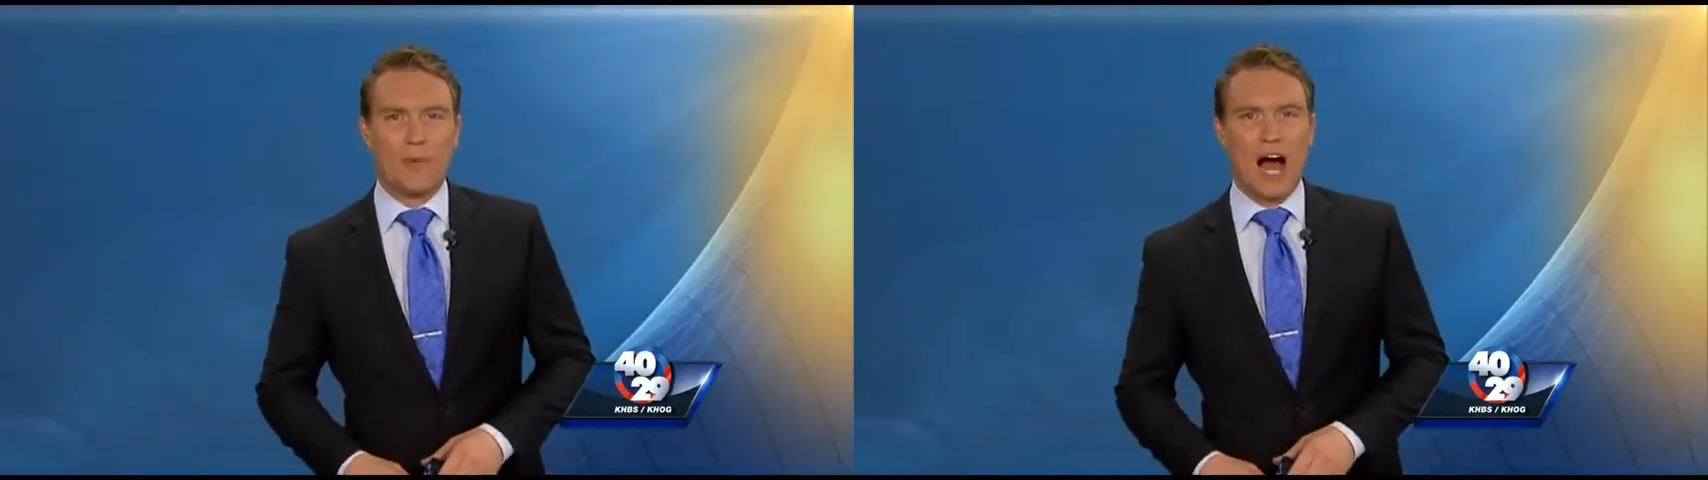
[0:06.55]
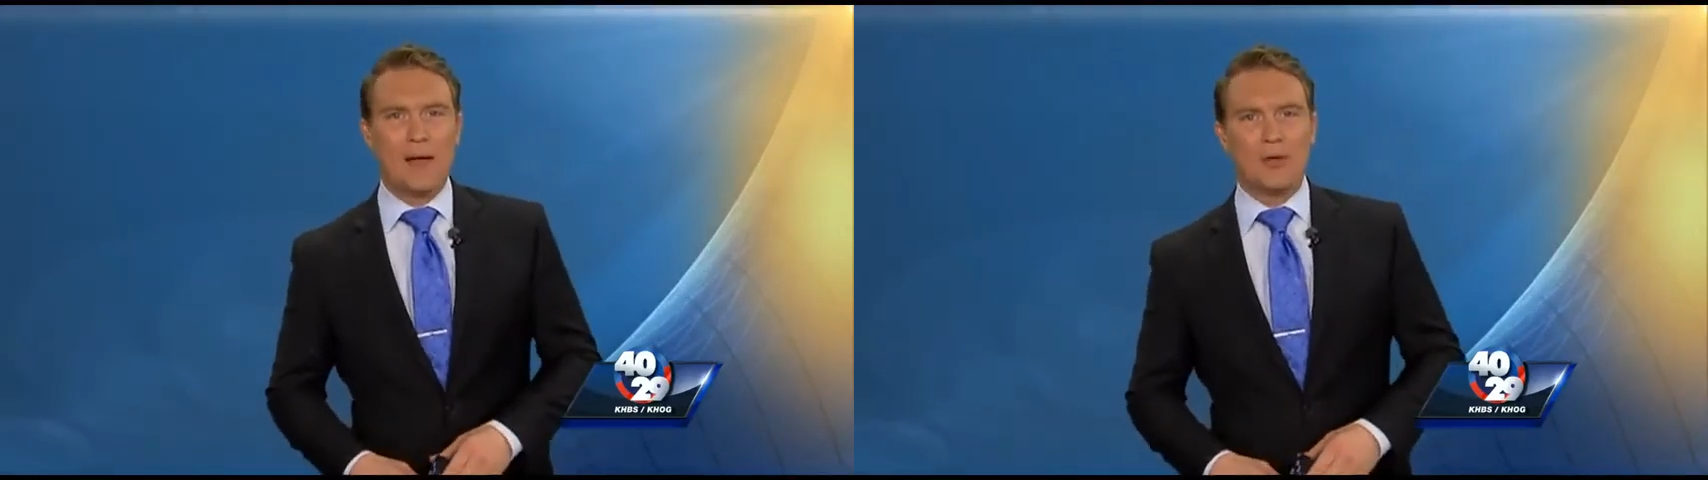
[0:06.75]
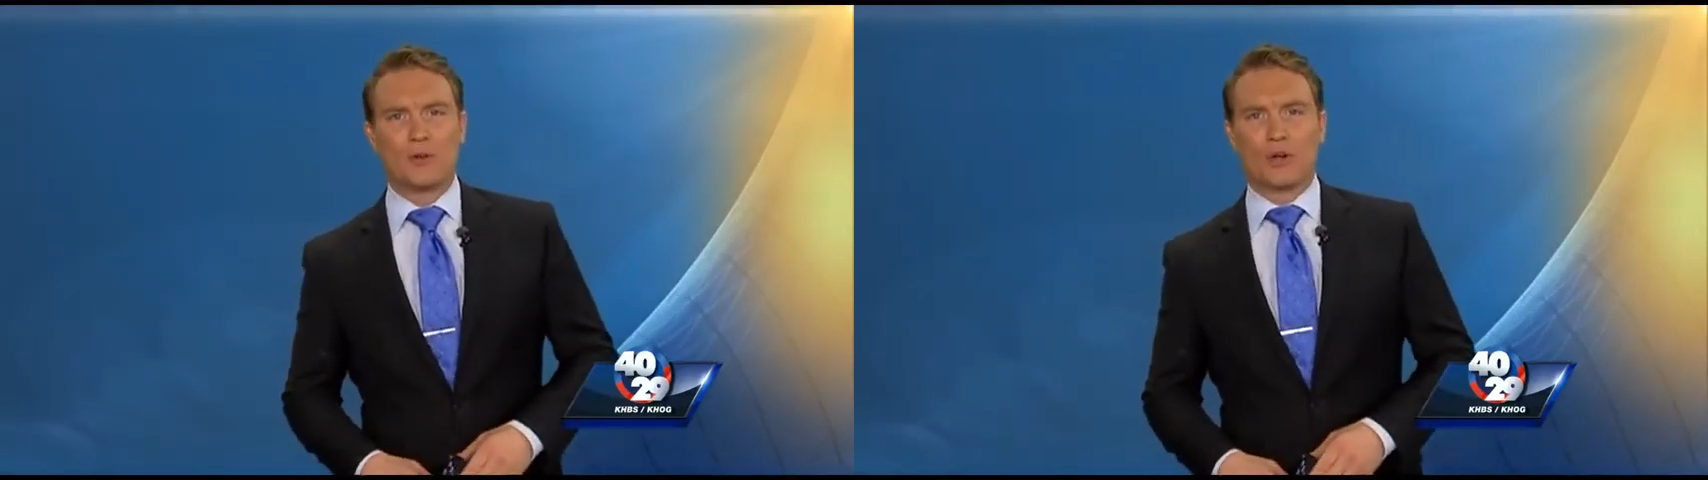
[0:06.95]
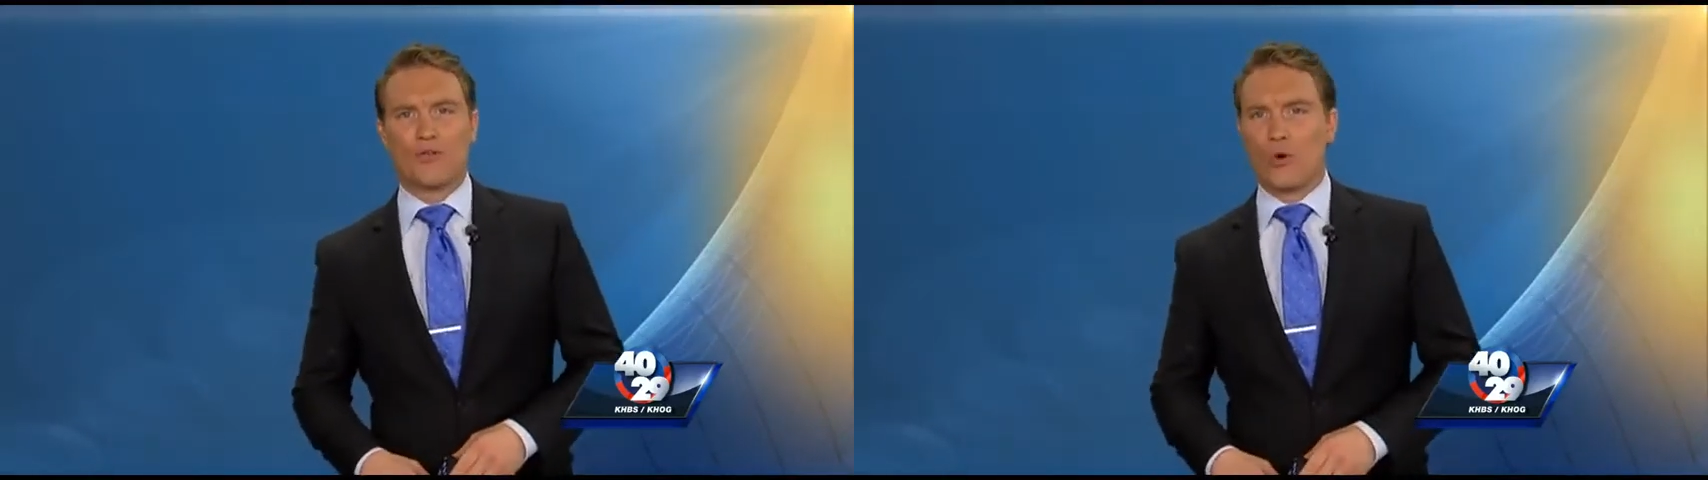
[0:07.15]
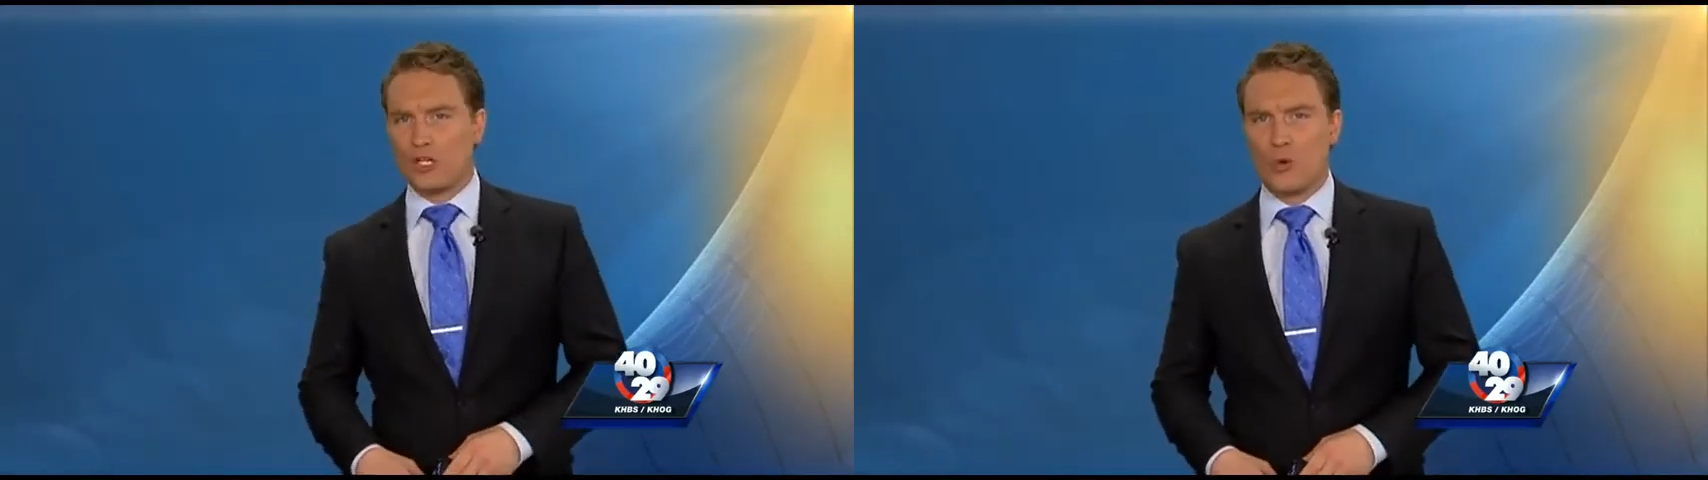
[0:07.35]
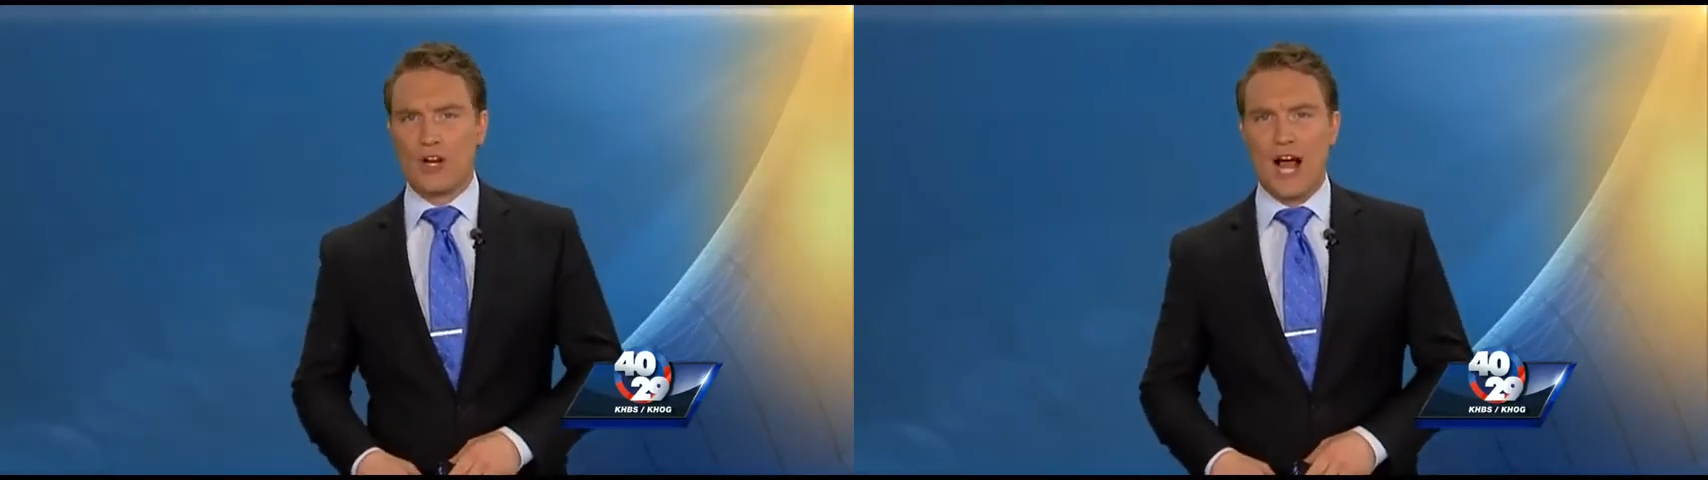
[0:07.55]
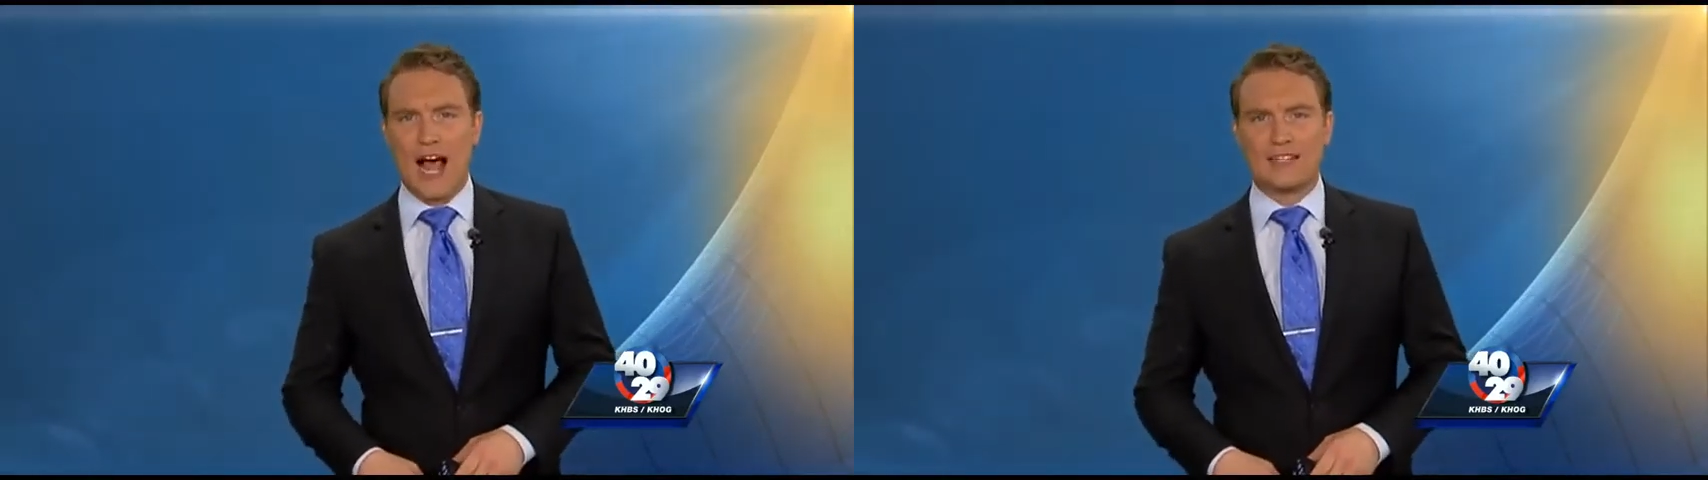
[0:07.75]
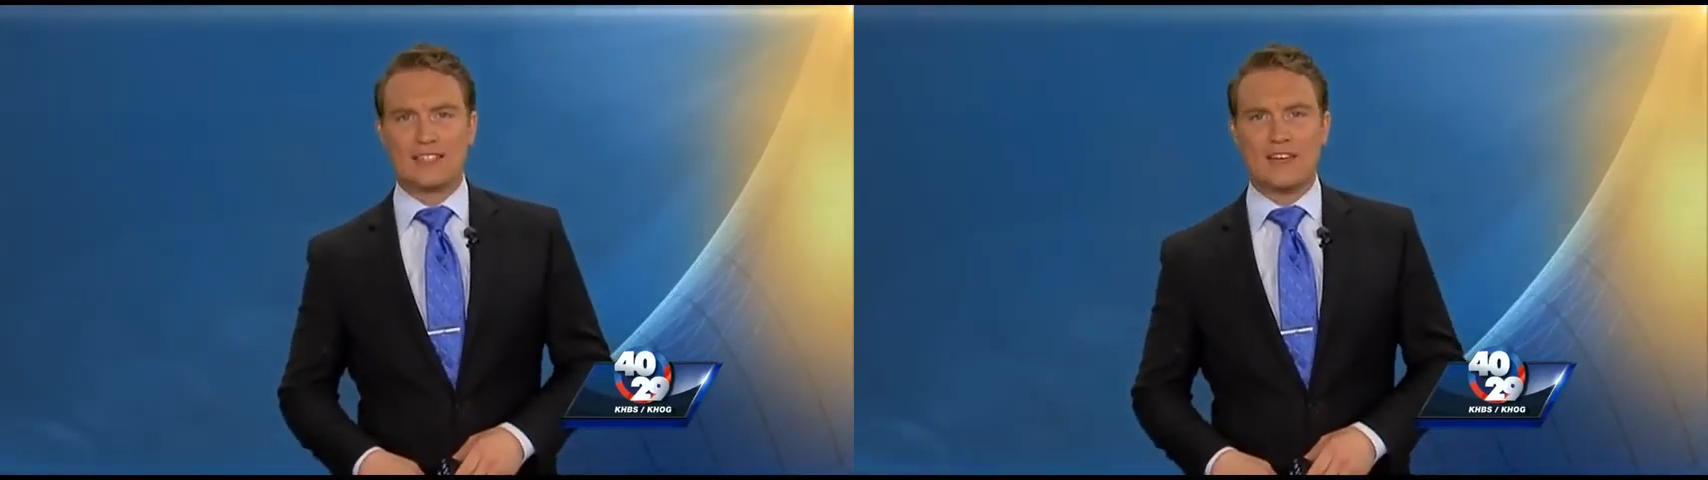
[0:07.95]
Bybee with your
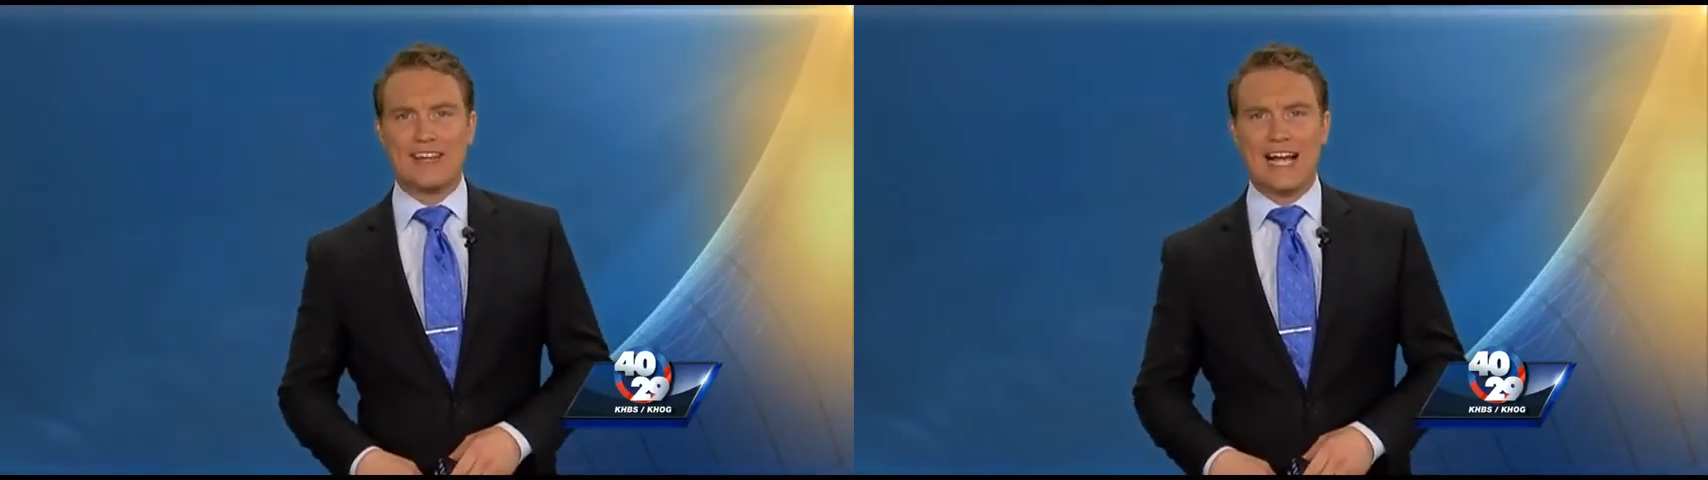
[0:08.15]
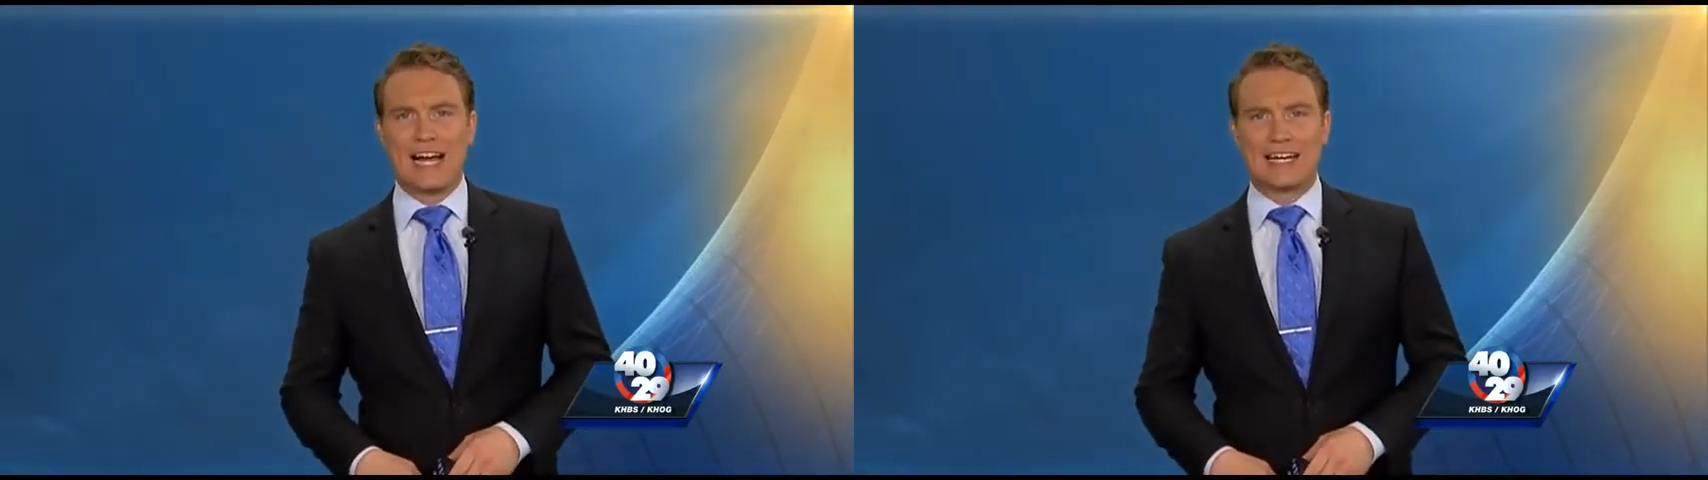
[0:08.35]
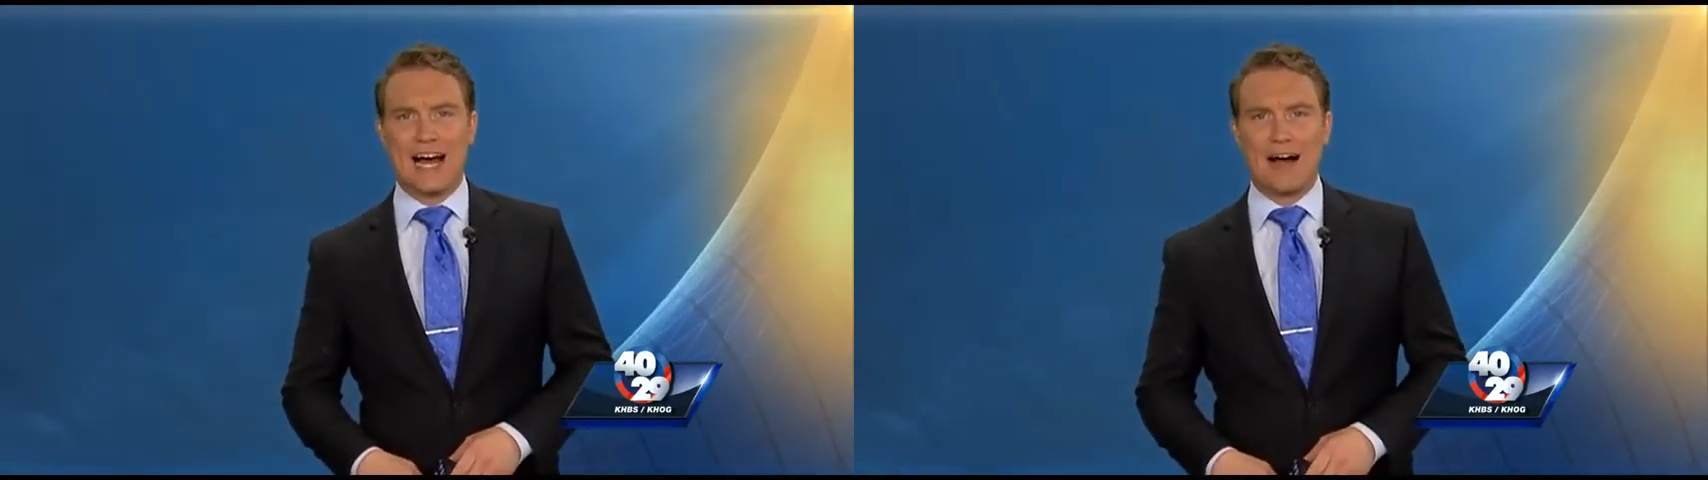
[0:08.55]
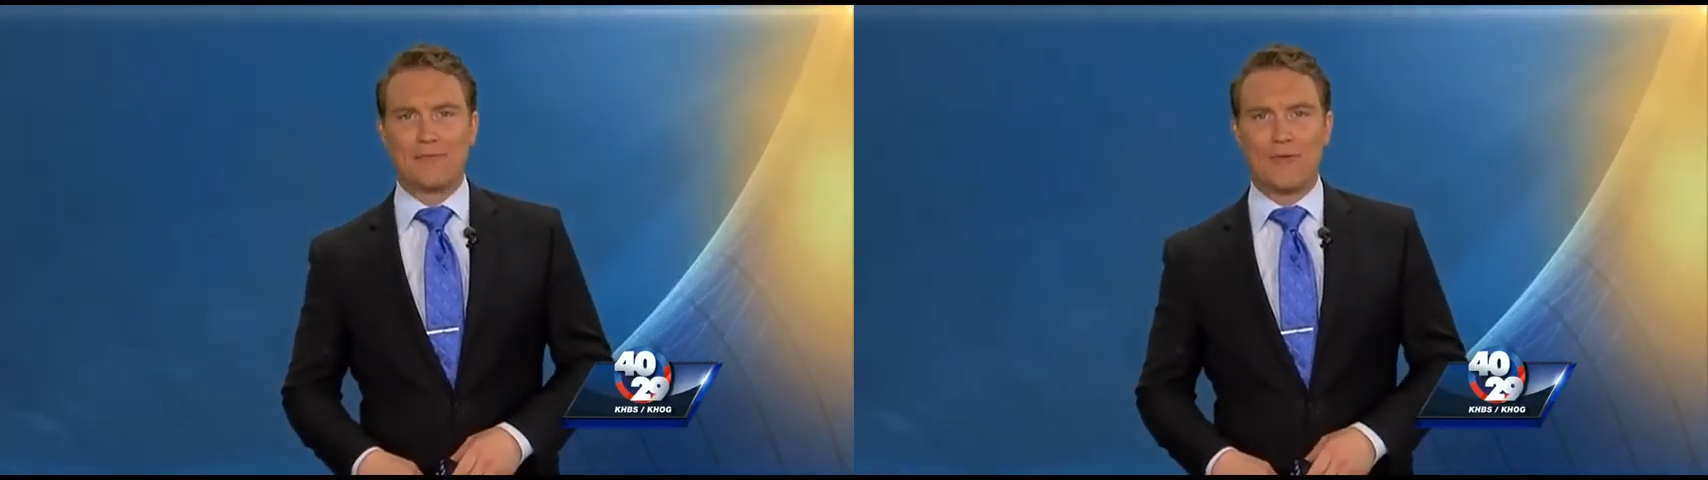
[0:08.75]
4029TV.com